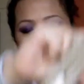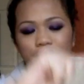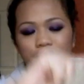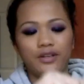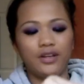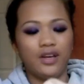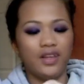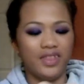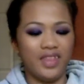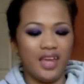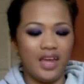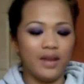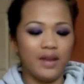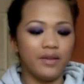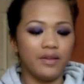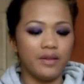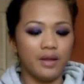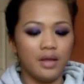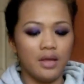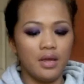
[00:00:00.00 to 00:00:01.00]
They're not that,
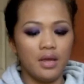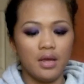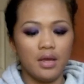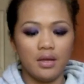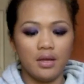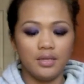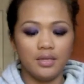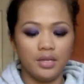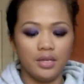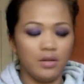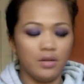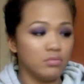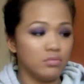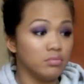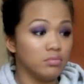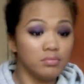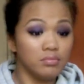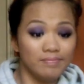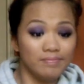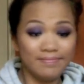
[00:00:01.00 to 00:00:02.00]
you know,
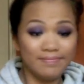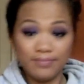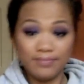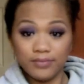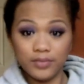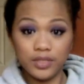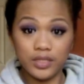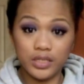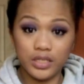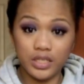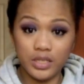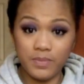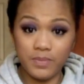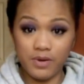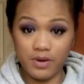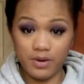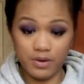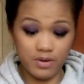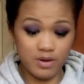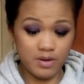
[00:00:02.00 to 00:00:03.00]

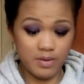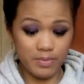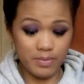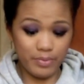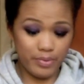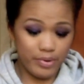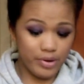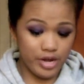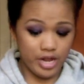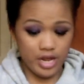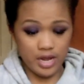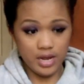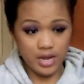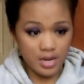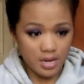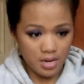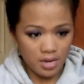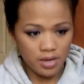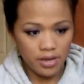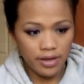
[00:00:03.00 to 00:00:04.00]
super pretty,
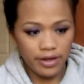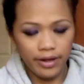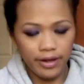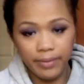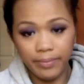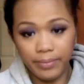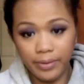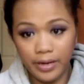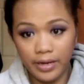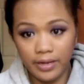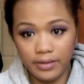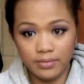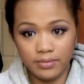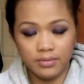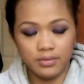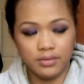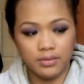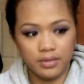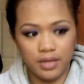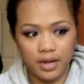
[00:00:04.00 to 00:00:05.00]
but
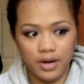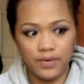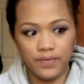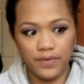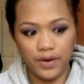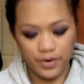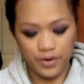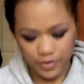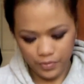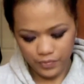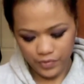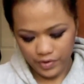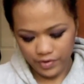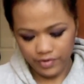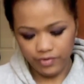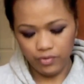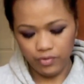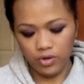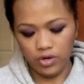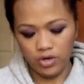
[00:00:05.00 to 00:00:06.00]
they are very,
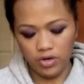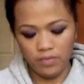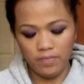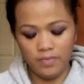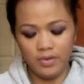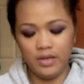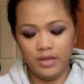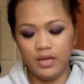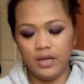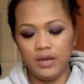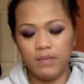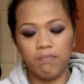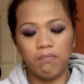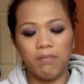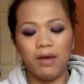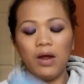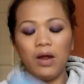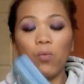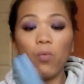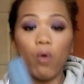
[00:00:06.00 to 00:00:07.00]
very warm.
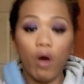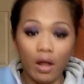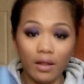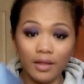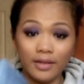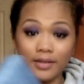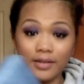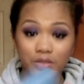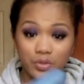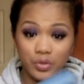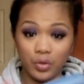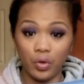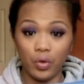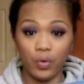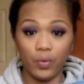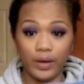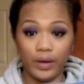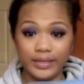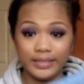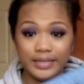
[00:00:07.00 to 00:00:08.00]
My wallet, as
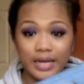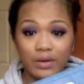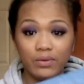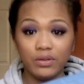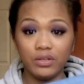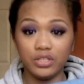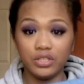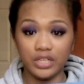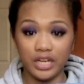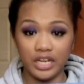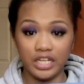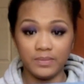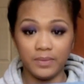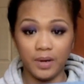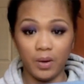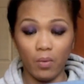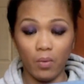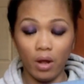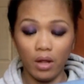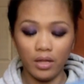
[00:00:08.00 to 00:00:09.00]
always, I will change
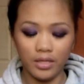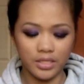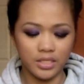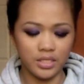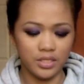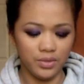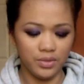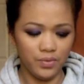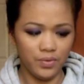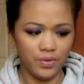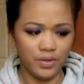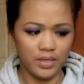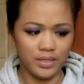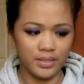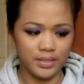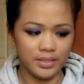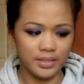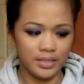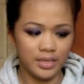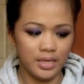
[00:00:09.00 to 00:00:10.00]
my wallet soon
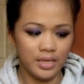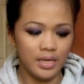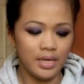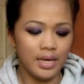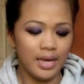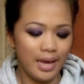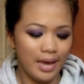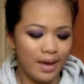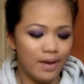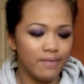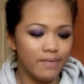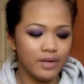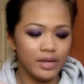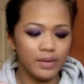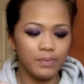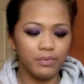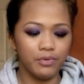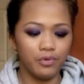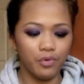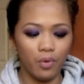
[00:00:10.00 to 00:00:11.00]
because having a
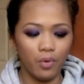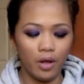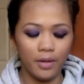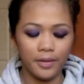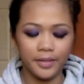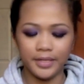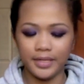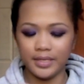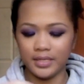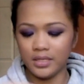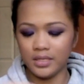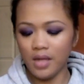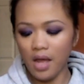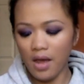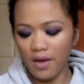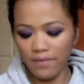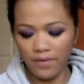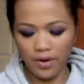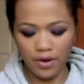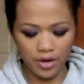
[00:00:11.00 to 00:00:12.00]
blue wallet is
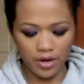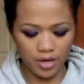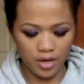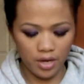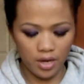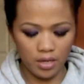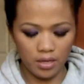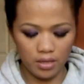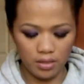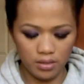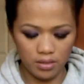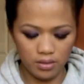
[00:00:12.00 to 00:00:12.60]
not very good.